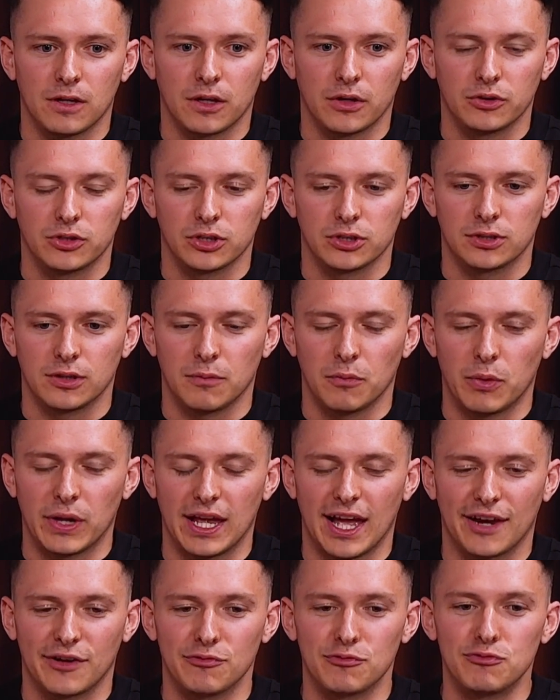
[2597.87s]
Just that we
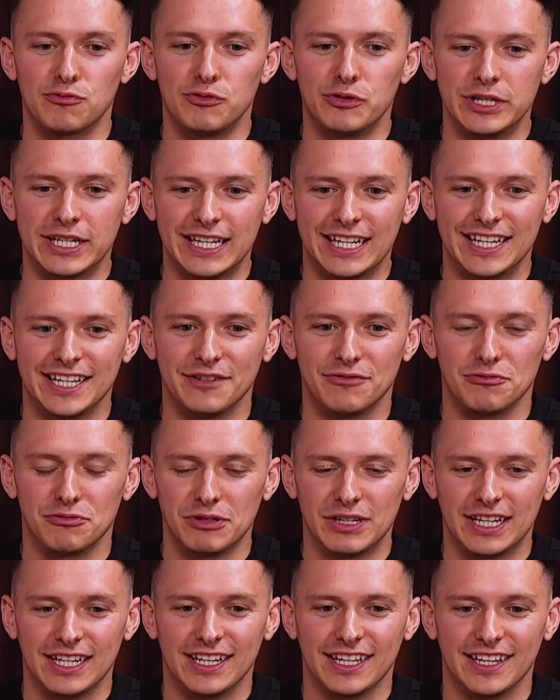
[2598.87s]
had a really,
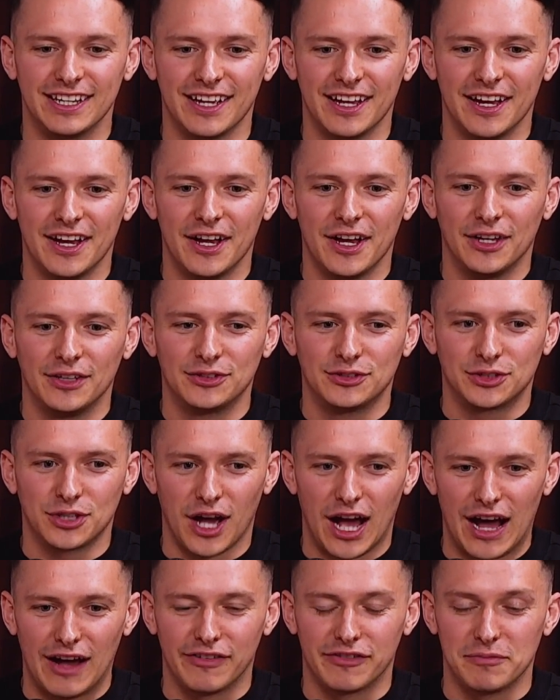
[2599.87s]
really
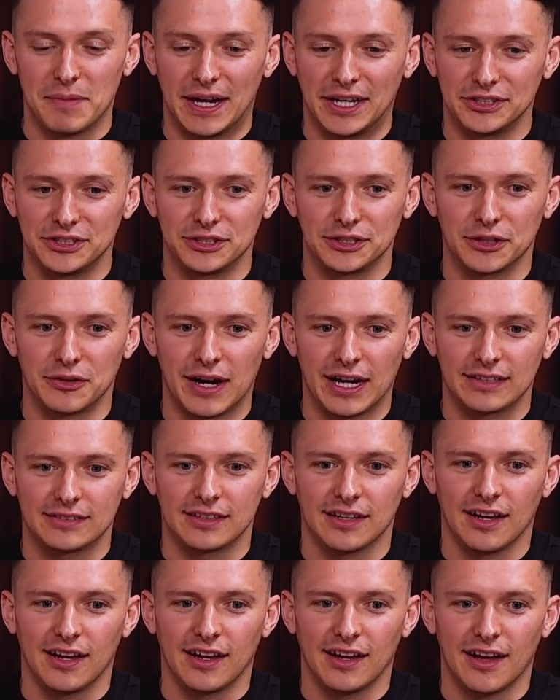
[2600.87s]
tough managing
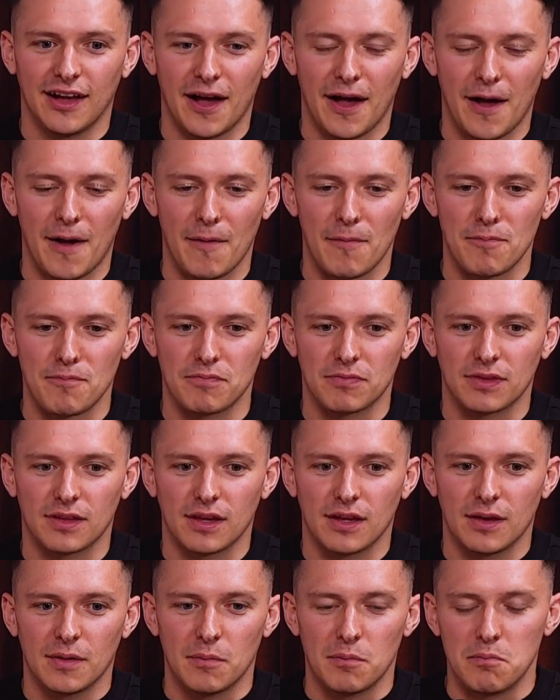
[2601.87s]
director.
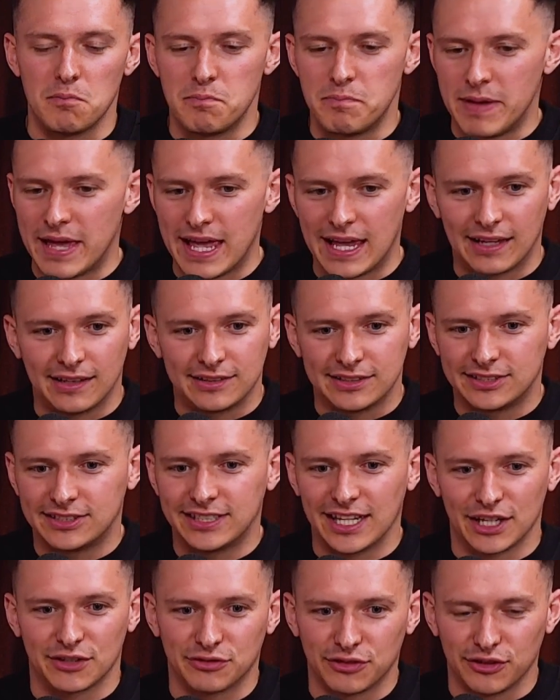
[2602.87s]
Big
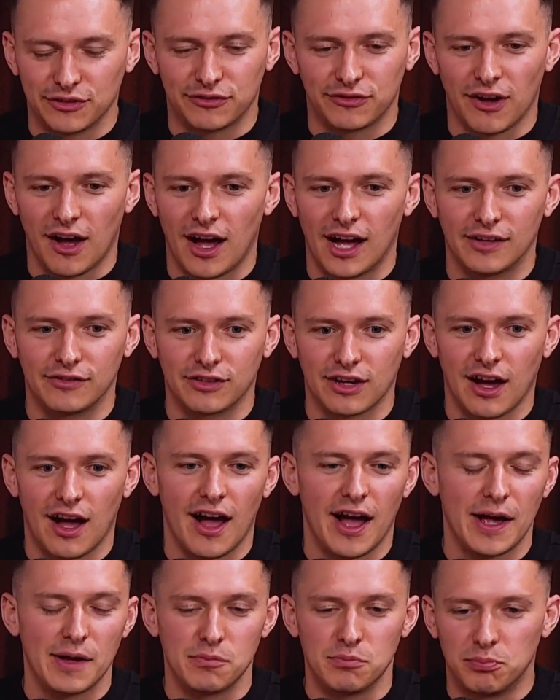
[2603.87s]
6'5"
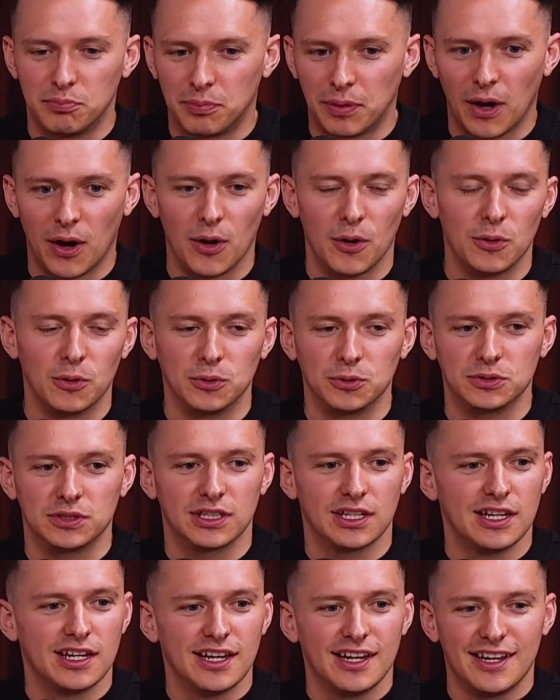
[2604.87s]
guy, bold,
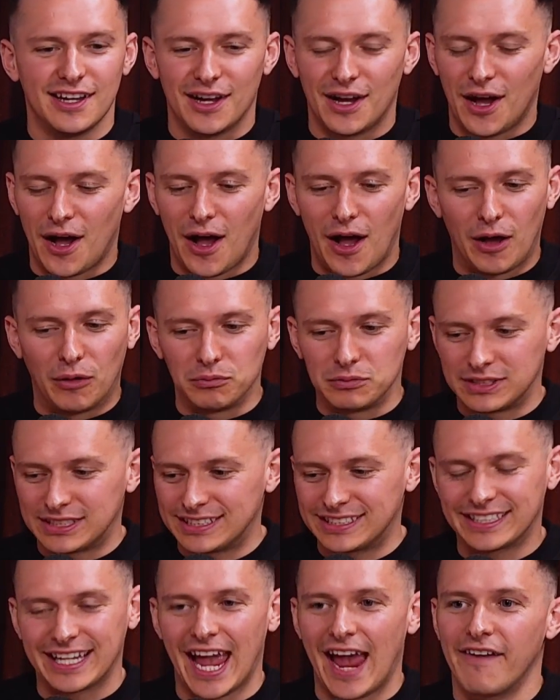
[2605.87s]

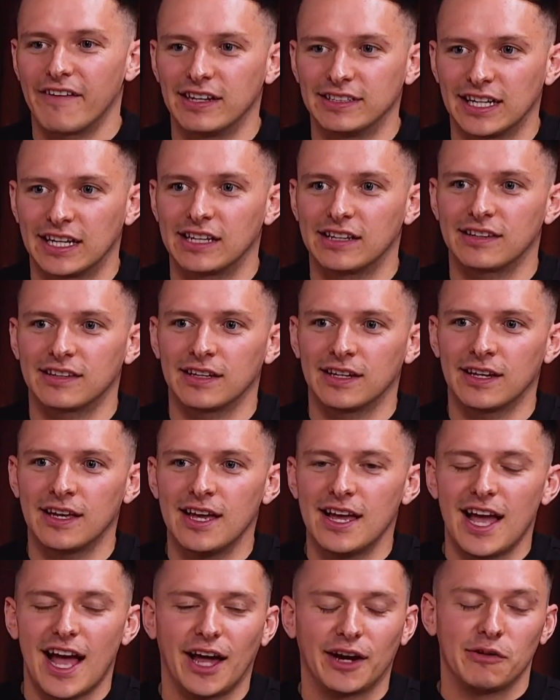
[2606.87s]
scary as anything.
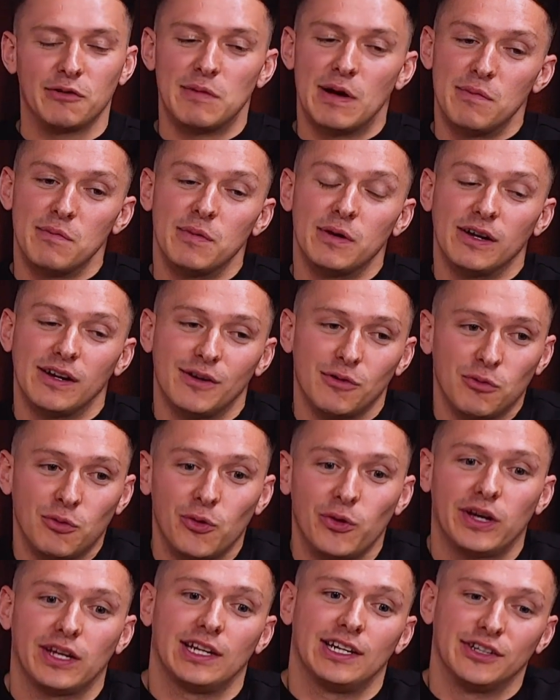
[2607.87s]
And I remember
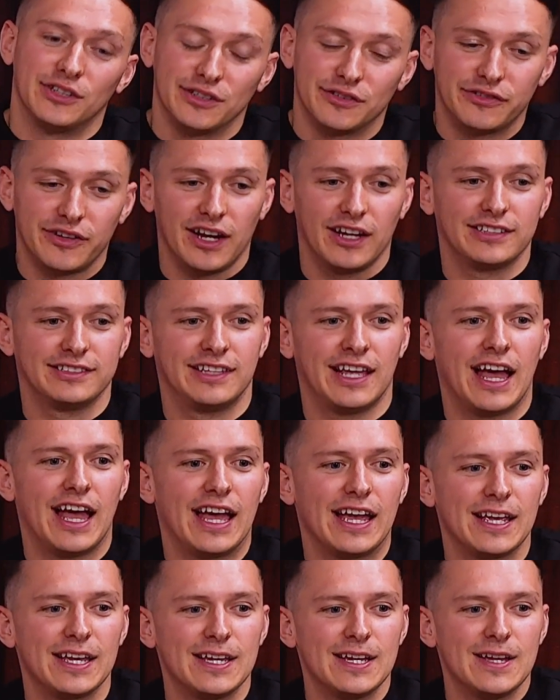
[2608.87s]
walking in on the first
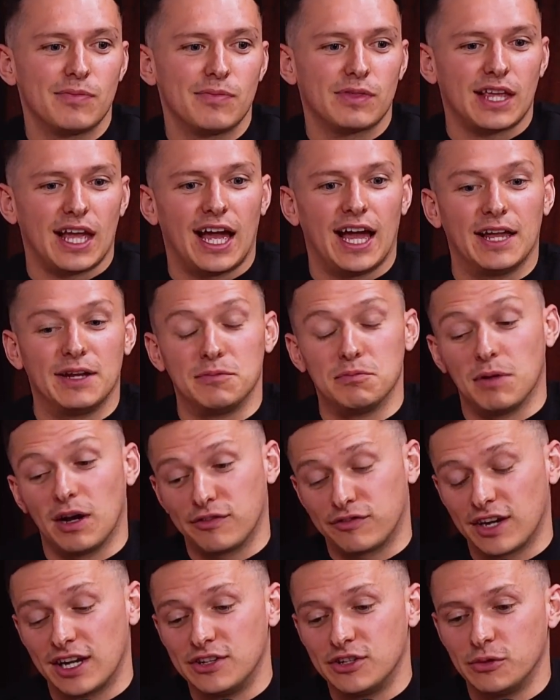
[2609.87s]
day, and my
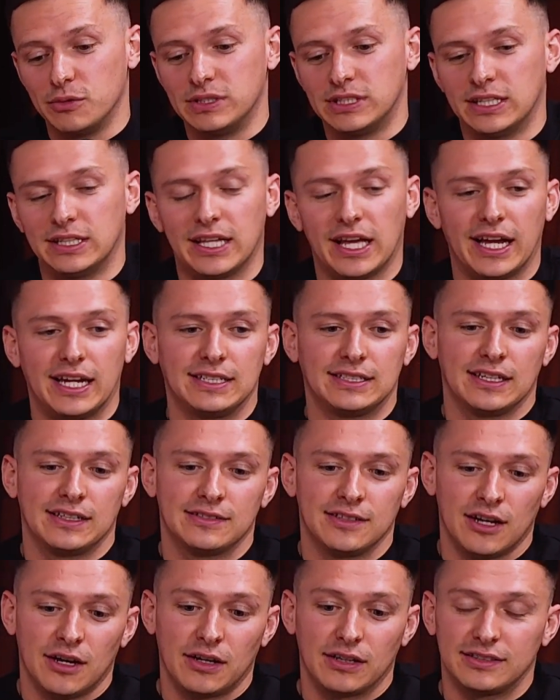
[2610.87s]
friend who was in there, he says,
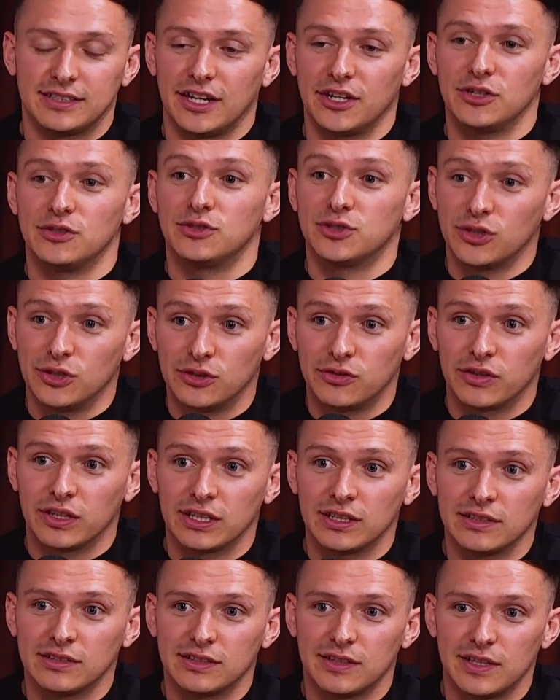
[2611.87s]
I'm going to tell you 2
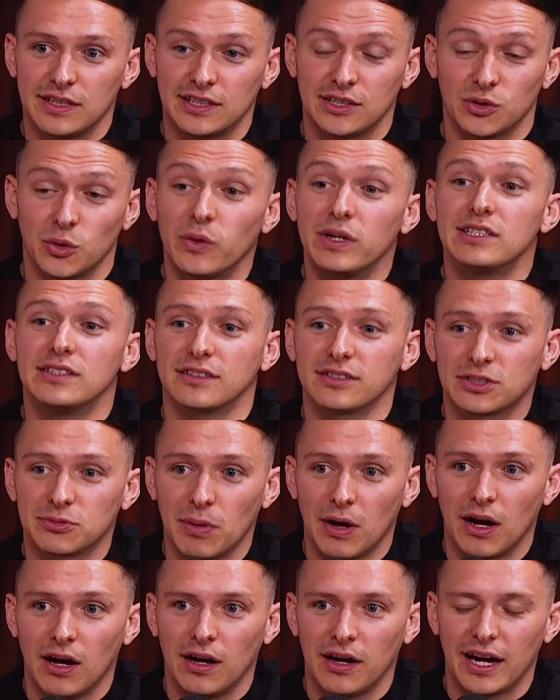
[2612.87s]
things. He says, always look
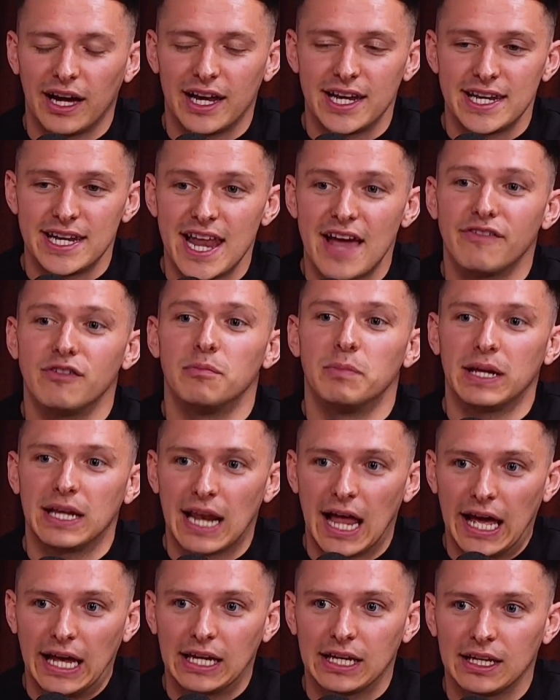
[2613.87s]
smart and never be
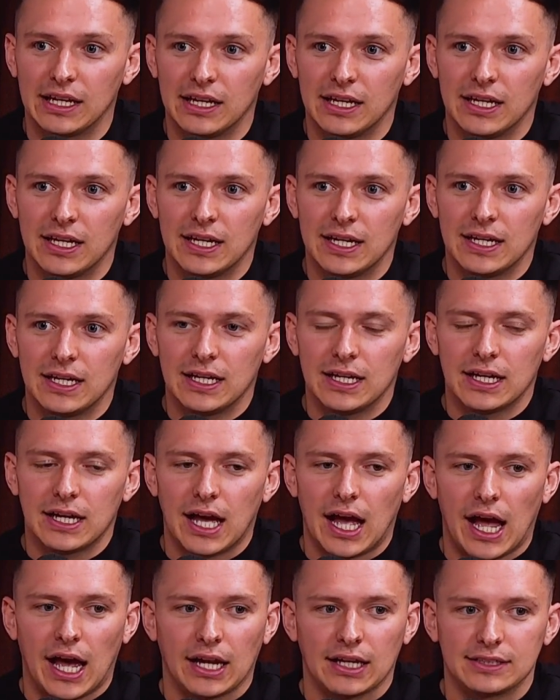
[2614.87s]
late.
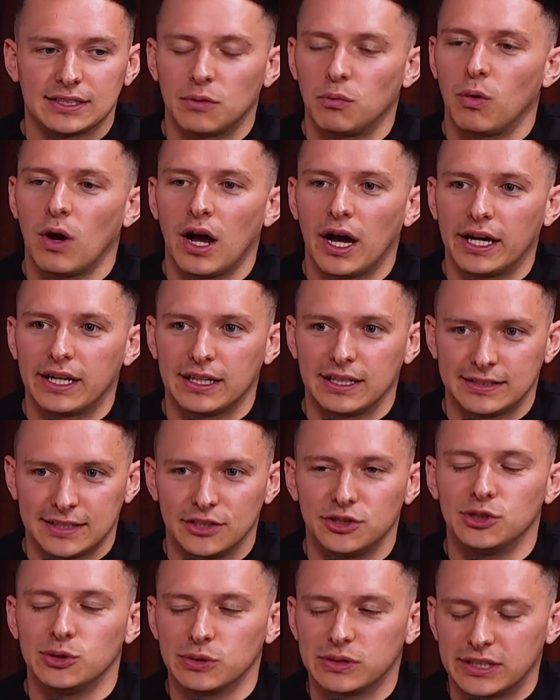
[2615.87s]
And I said, why? He
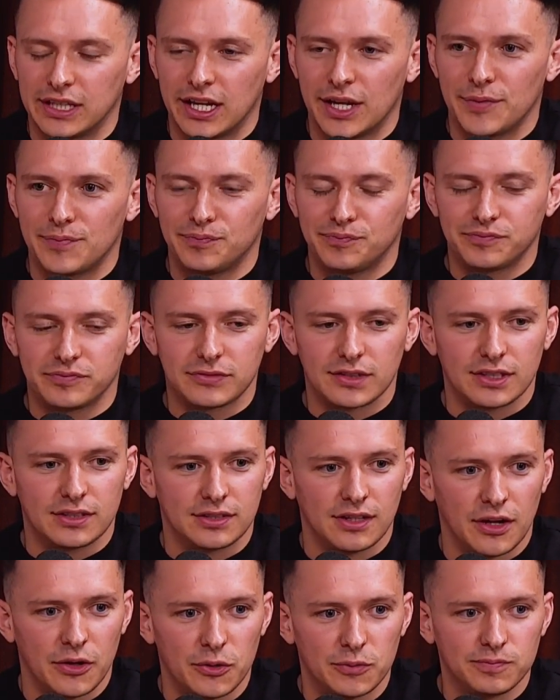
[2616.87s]
said, you'll see.
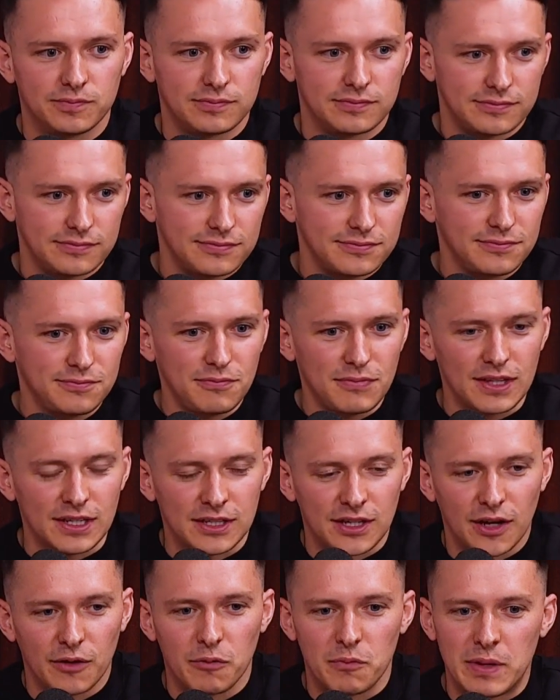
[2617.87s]
So,
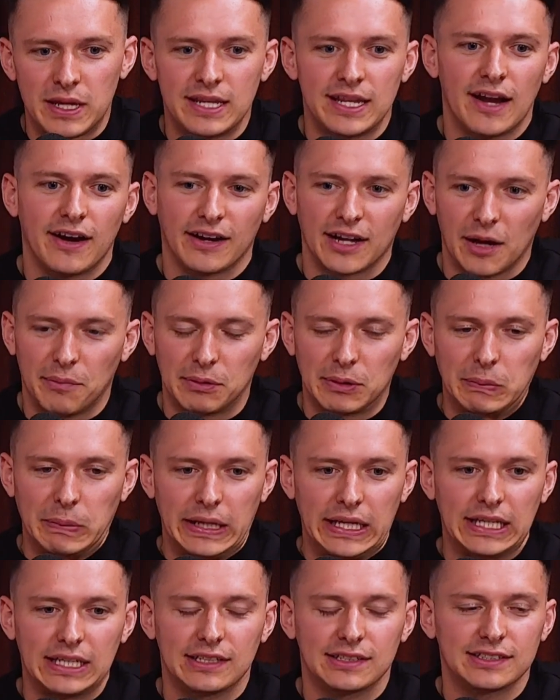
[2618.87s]
I've been there a couple of
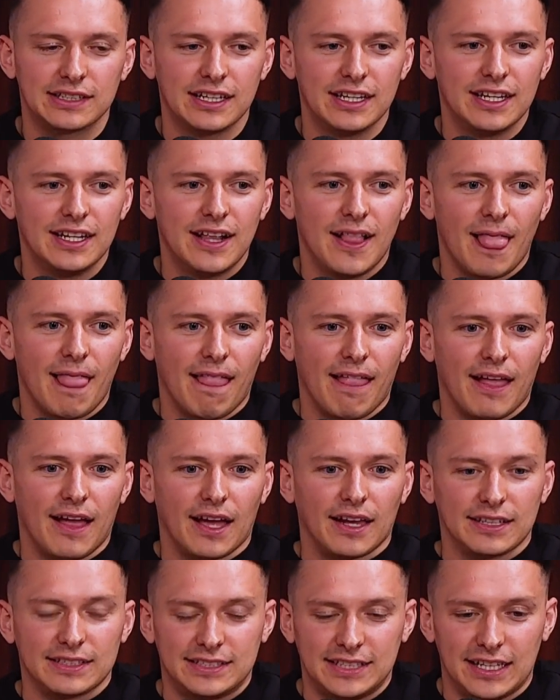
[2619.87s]
weeks,
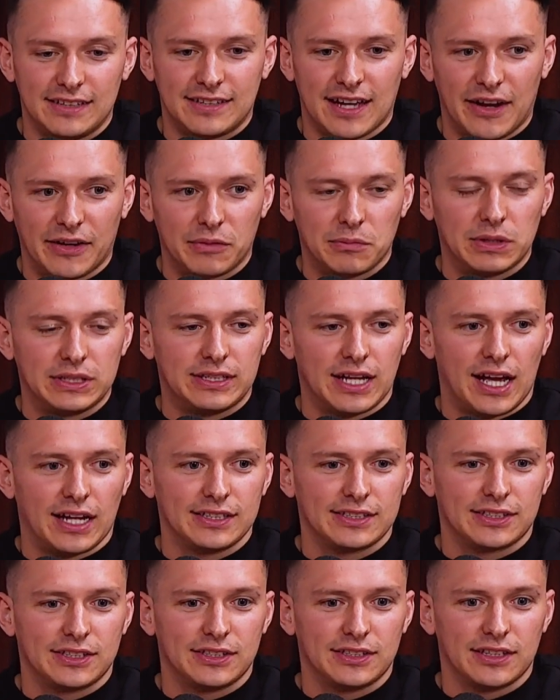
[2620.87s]
and I sit down at my
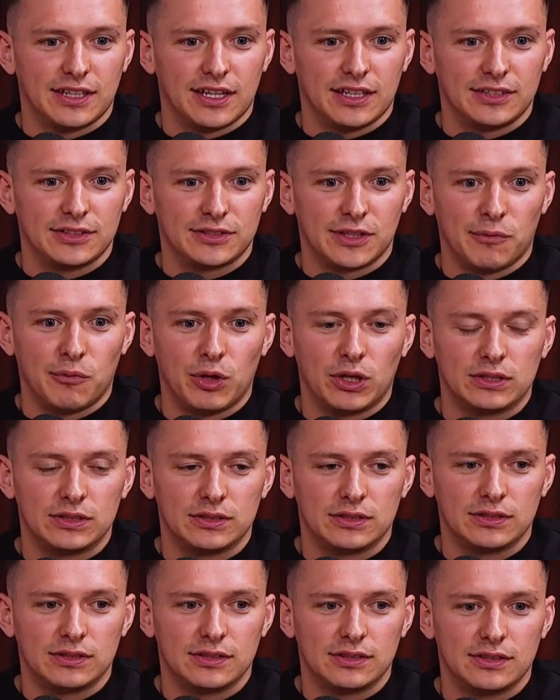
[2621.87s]
desk, and someone
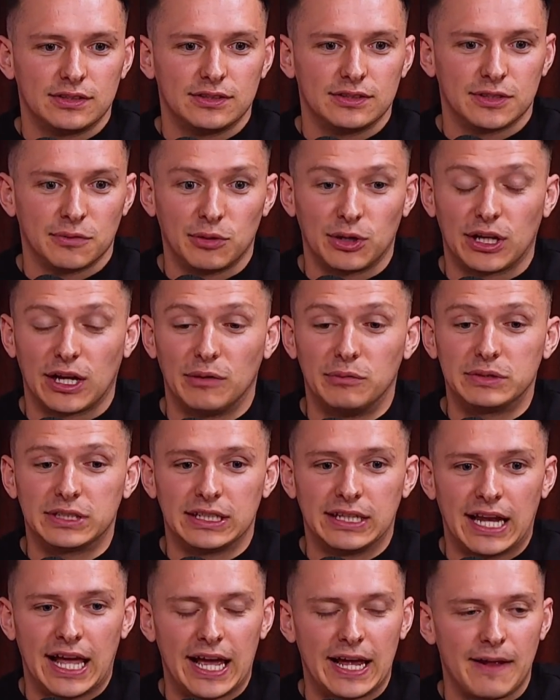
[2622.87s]
comes in
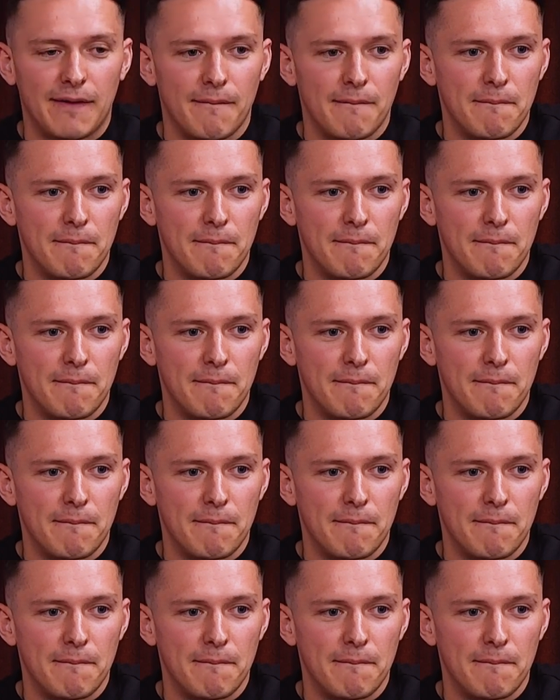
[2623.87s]
late,